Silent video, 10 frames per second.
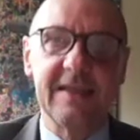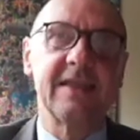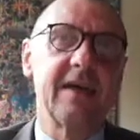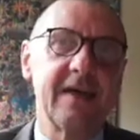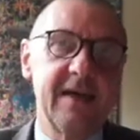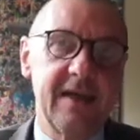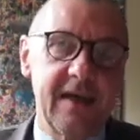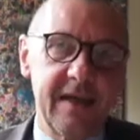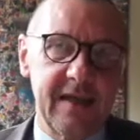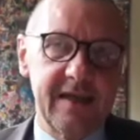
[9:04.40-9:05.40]
and, uh,
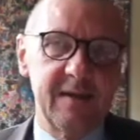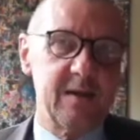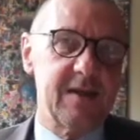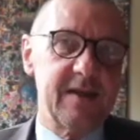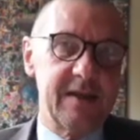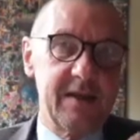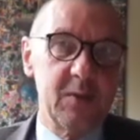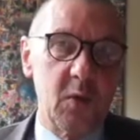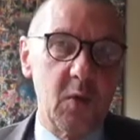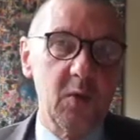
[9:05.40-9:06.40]
and, uh, and, and
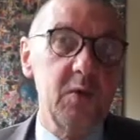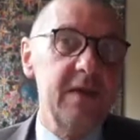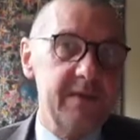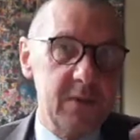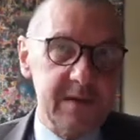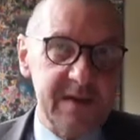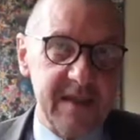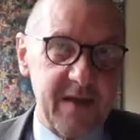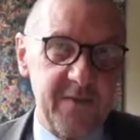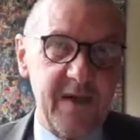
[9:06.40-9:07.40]
the whole universe is
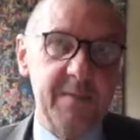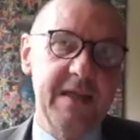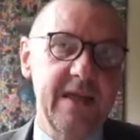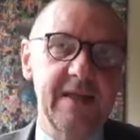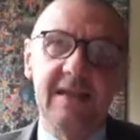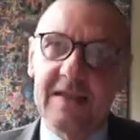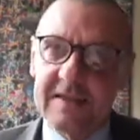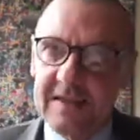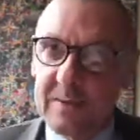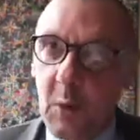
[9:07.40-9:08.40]
our family. In
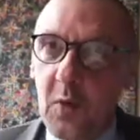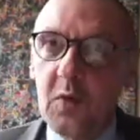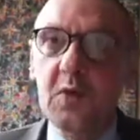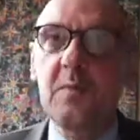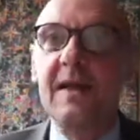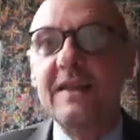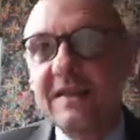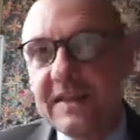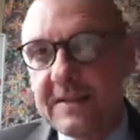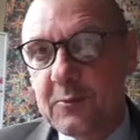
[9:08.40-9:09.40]
essence, all
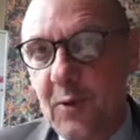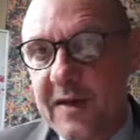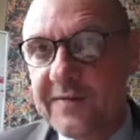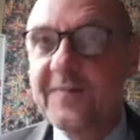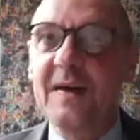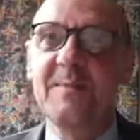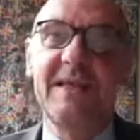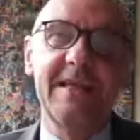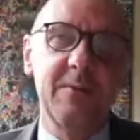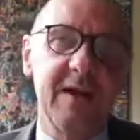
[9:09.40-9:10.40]
humanity is one
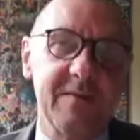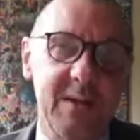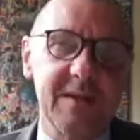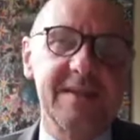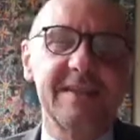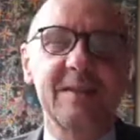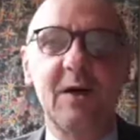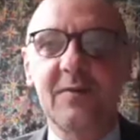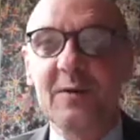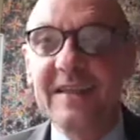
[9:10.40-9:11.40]
family. We have not
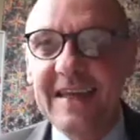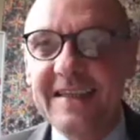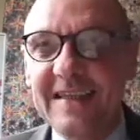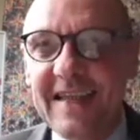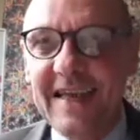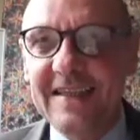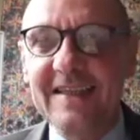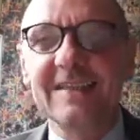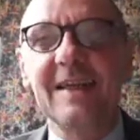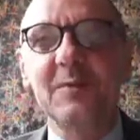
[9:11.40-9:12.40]
discovered that yet.
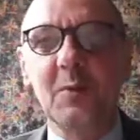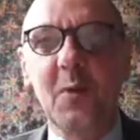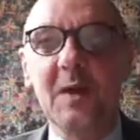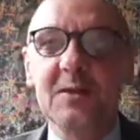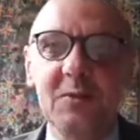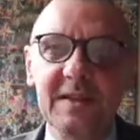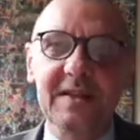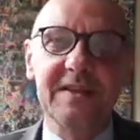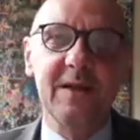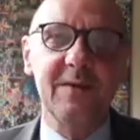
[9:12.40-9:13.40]
And that once we
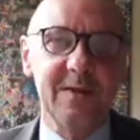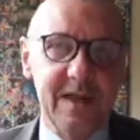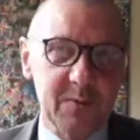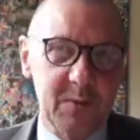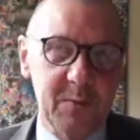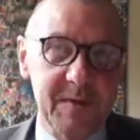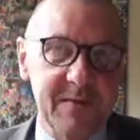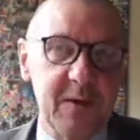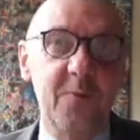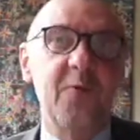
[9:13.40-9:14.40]
discover that, we'll
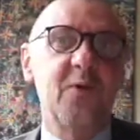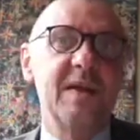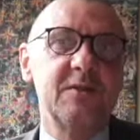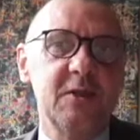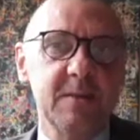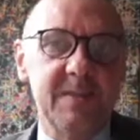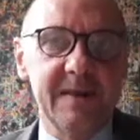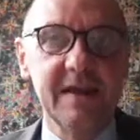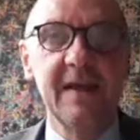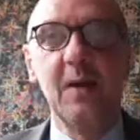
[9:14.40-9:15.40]
develop friendship
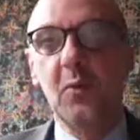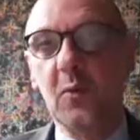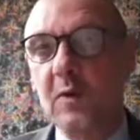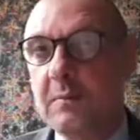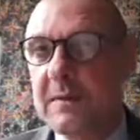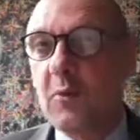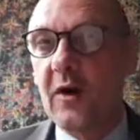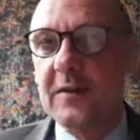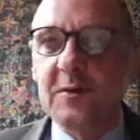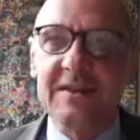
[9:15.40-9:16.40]
and we will be more
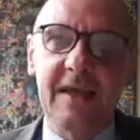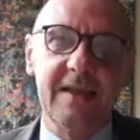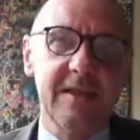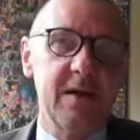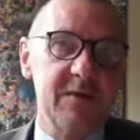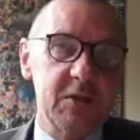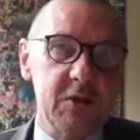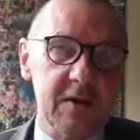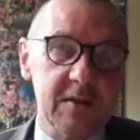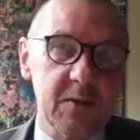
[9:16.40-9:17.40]
understanding of each
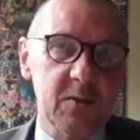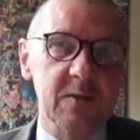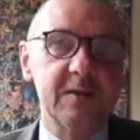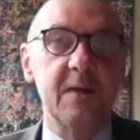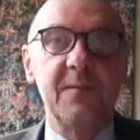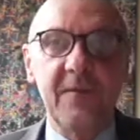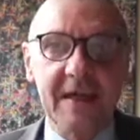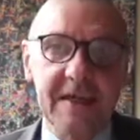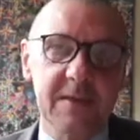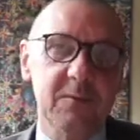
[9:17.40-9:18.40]
other. We'll stop
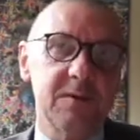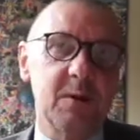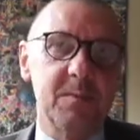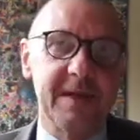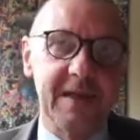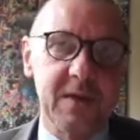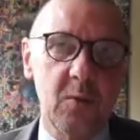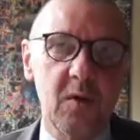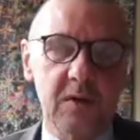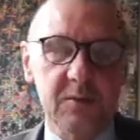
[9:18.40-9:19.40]
fighting. We'll stop making
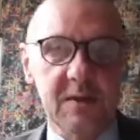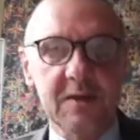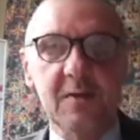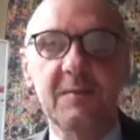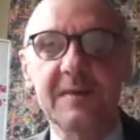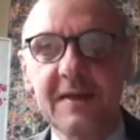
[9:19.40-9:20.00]
wars. We'll stop